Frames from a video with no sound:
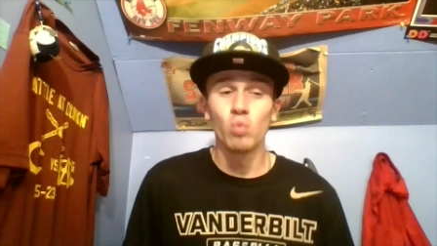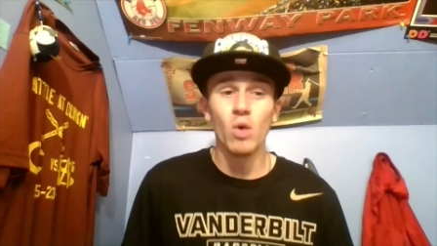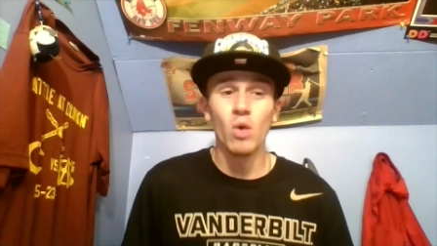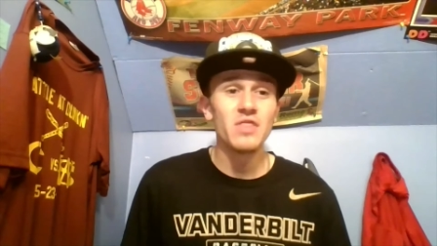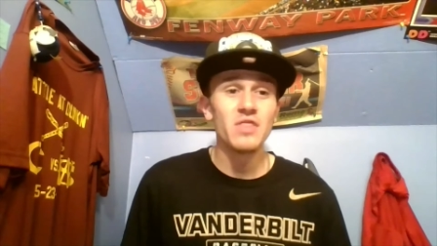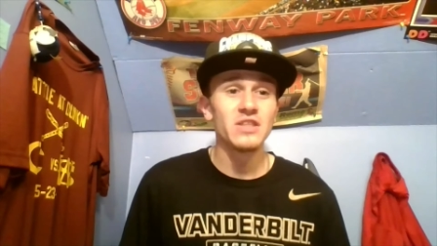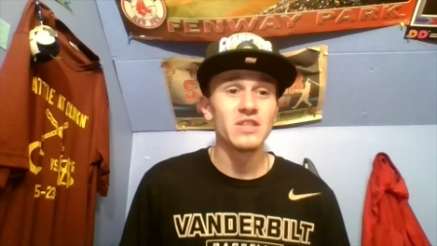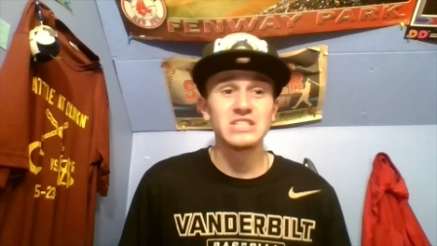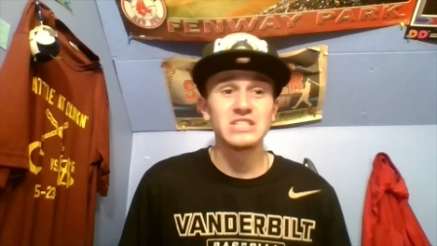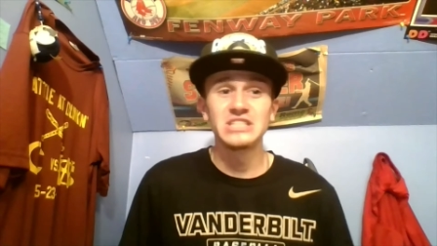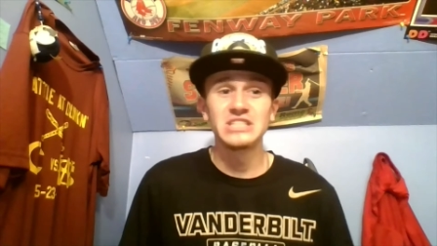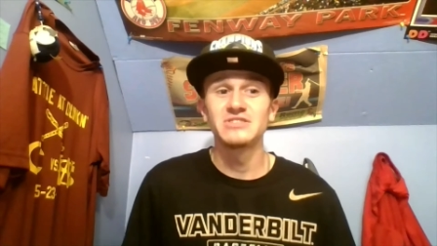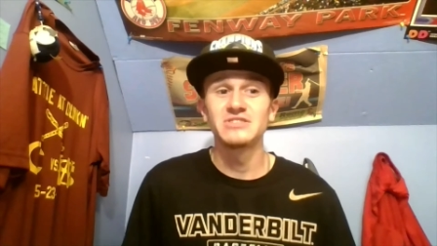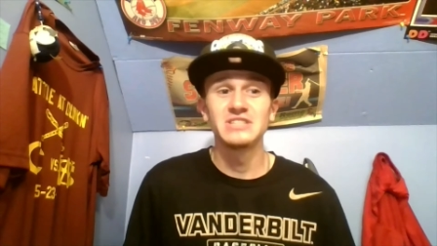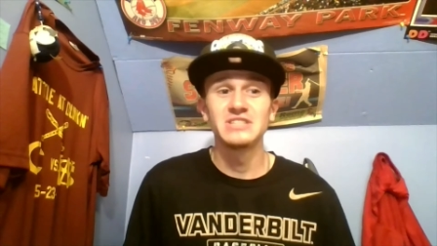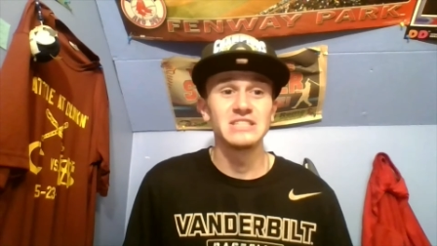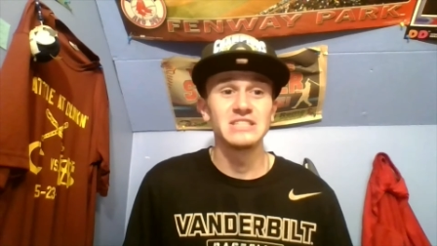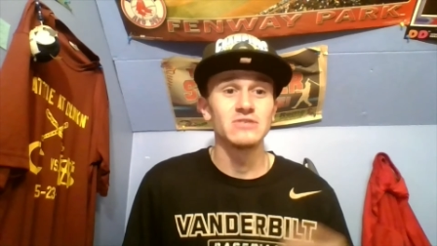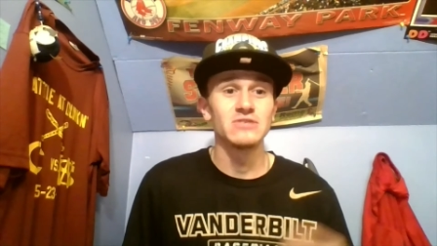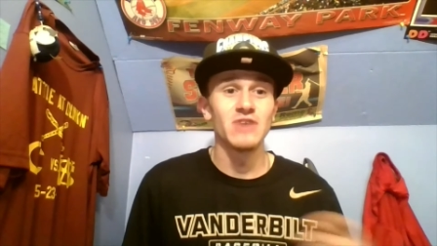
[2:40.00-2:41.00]
the
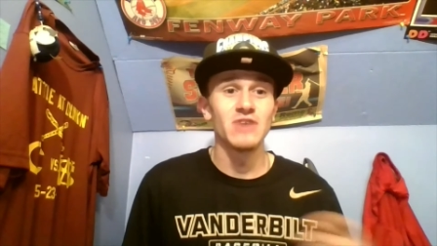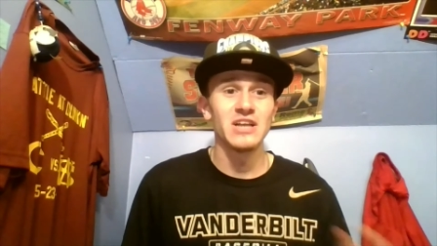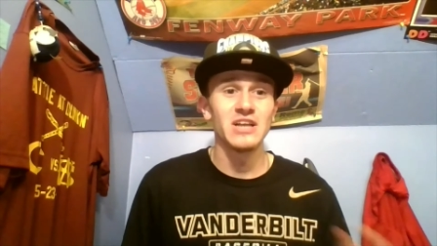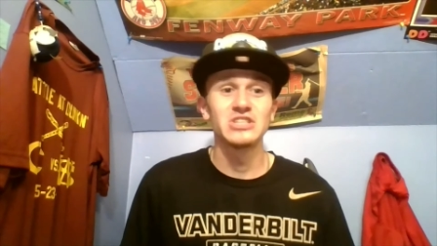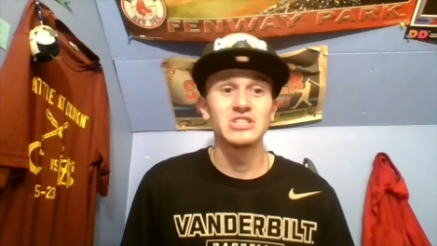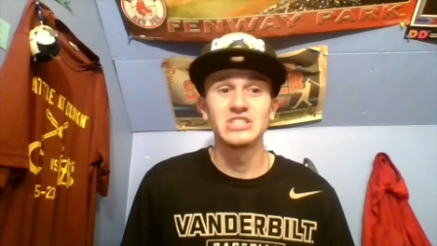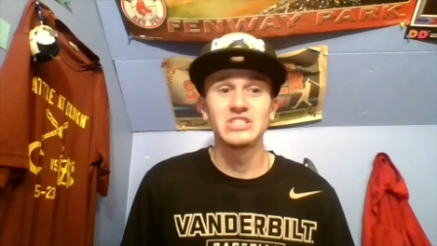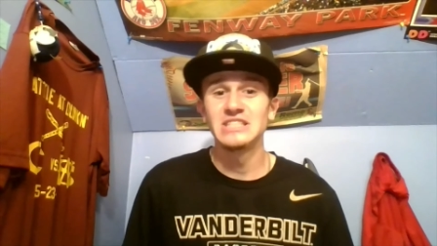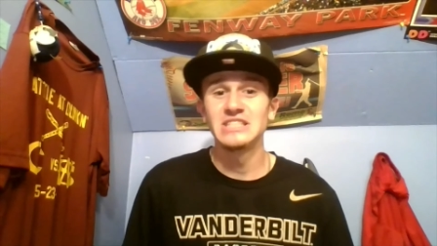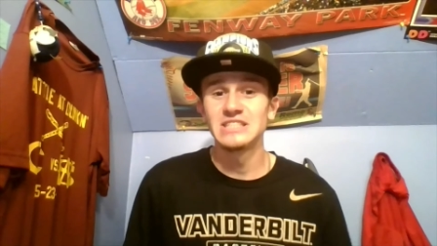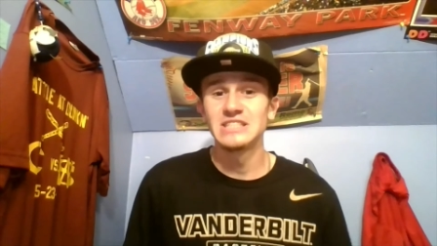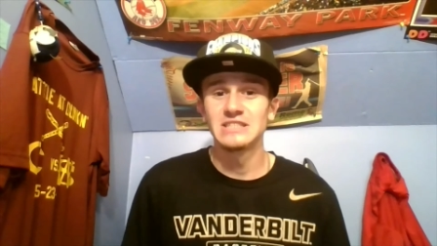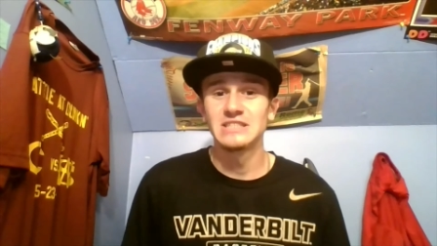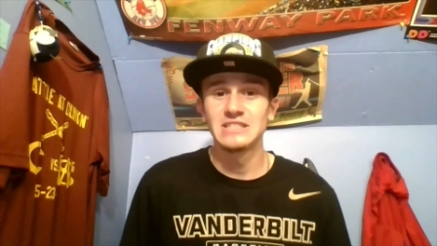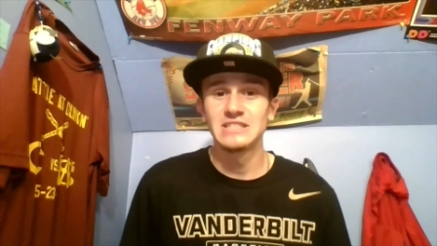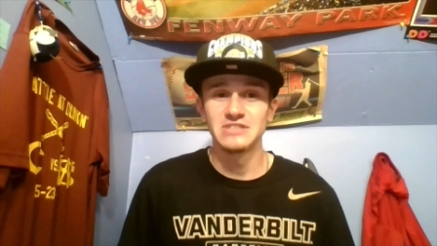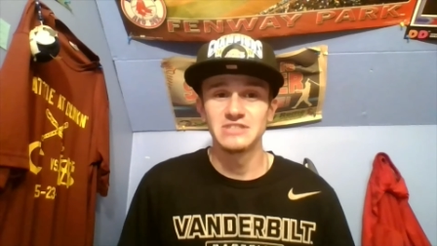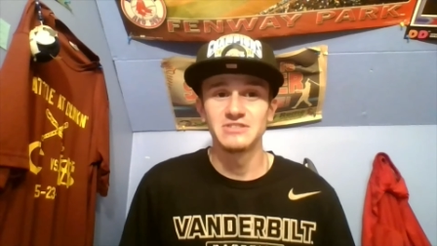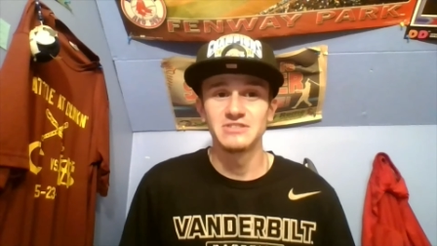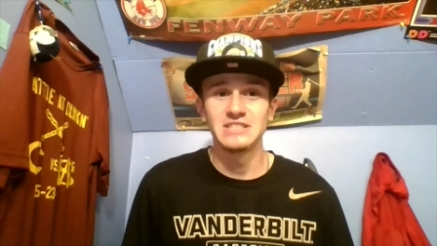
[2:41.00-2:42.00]
series, regular season
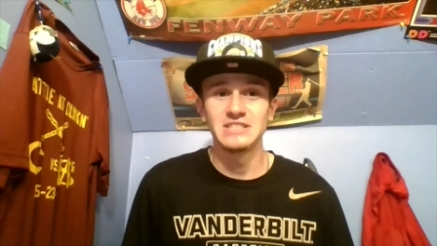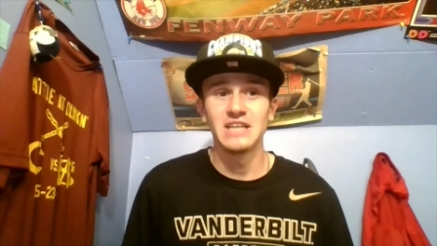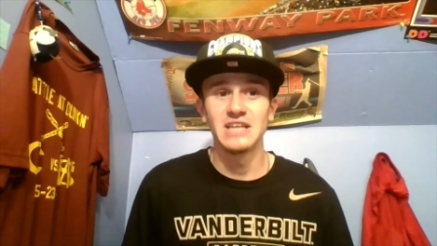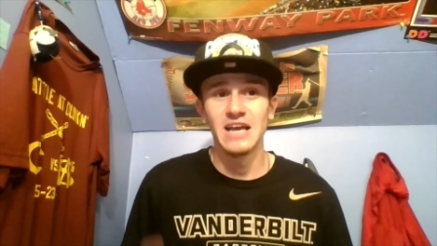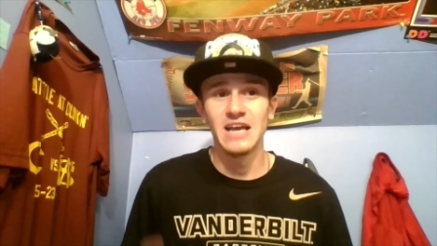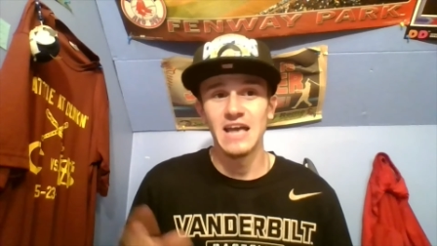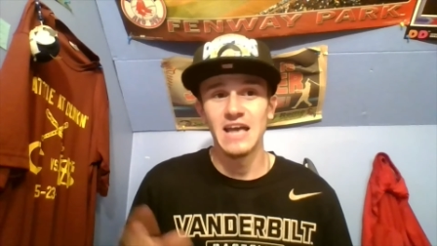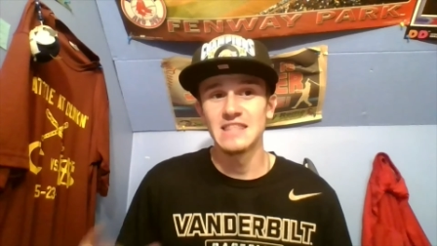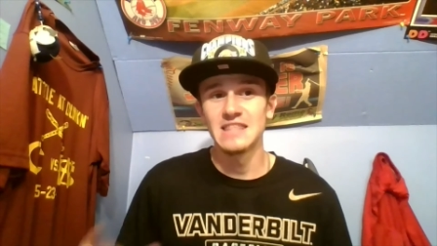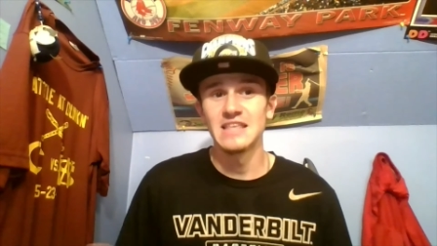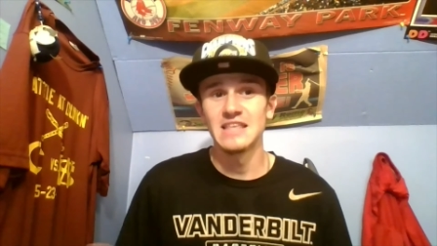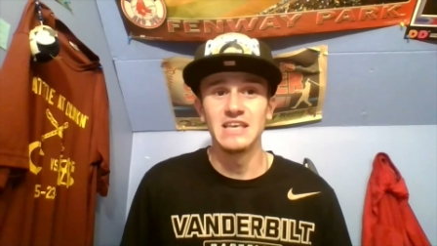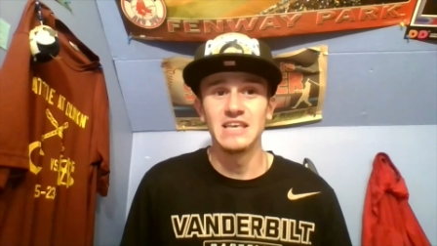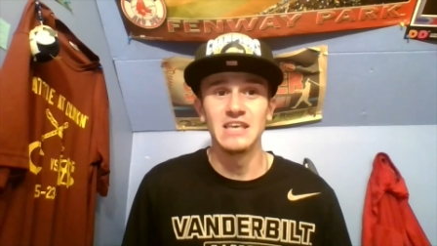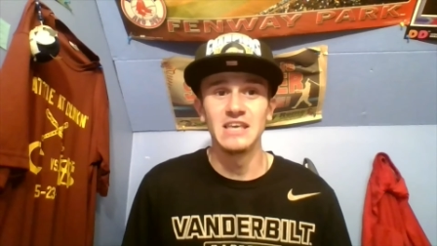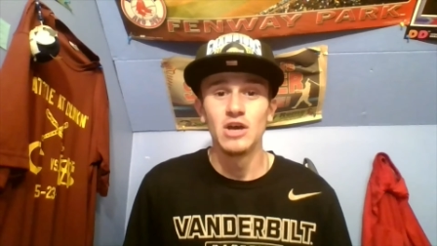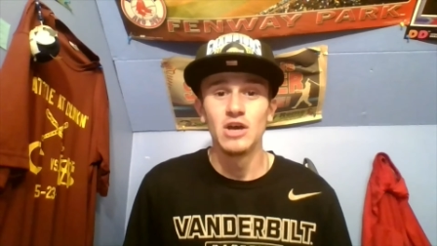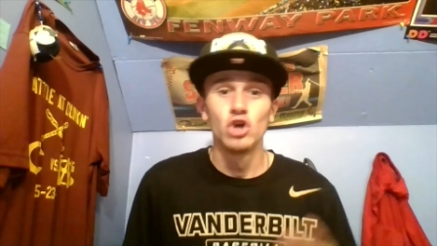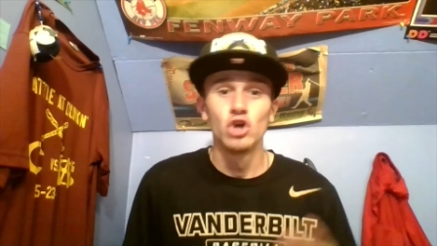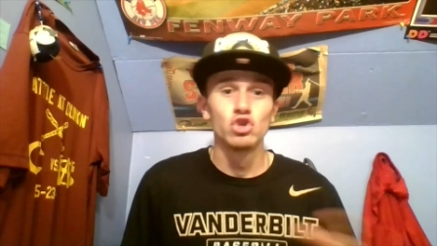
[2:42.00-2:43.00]
series against the
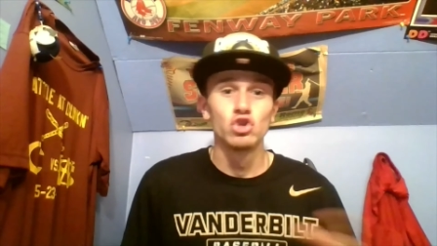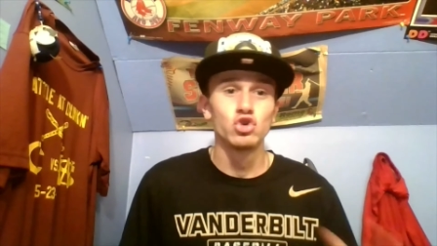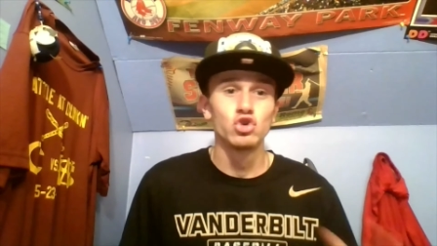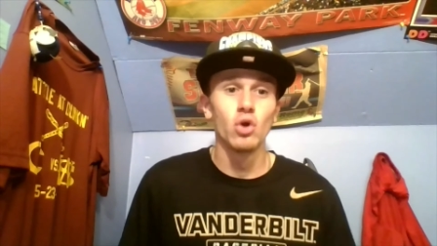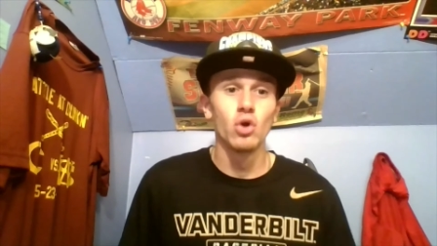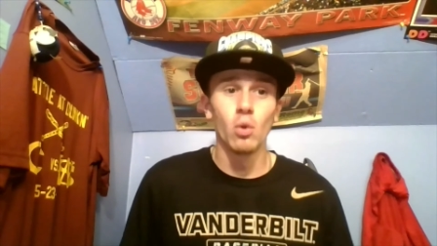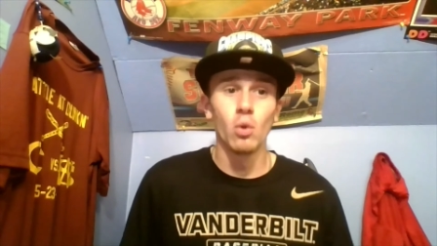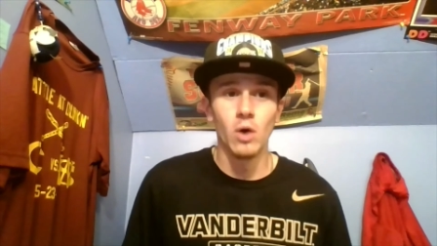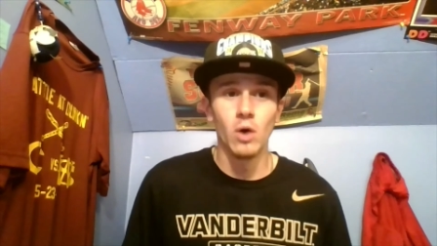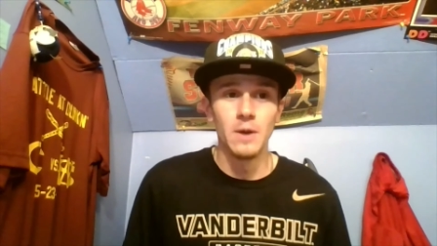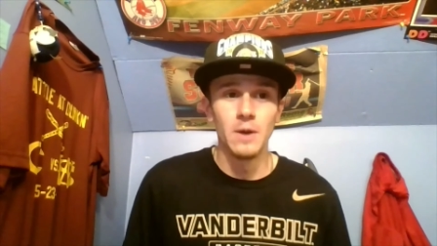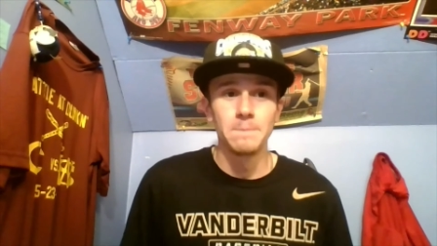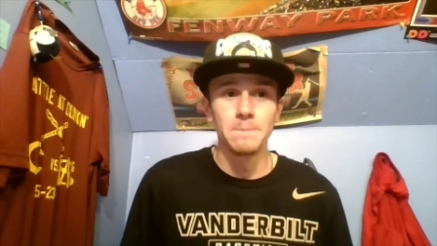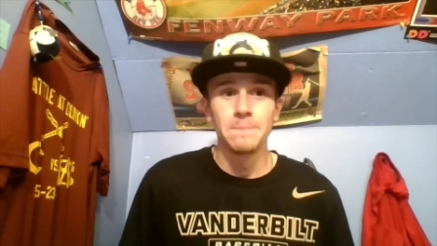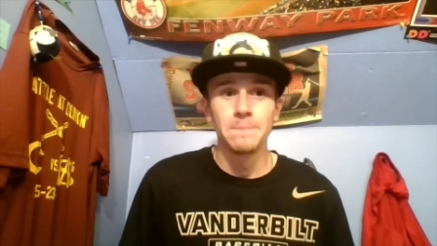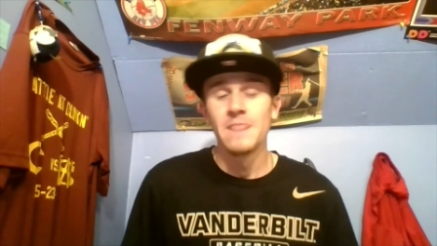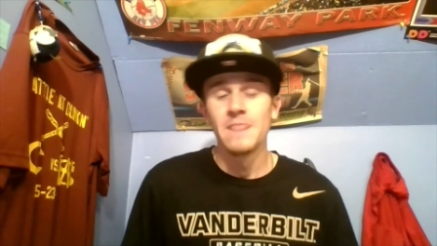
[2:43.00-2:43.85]
Heat 2-1.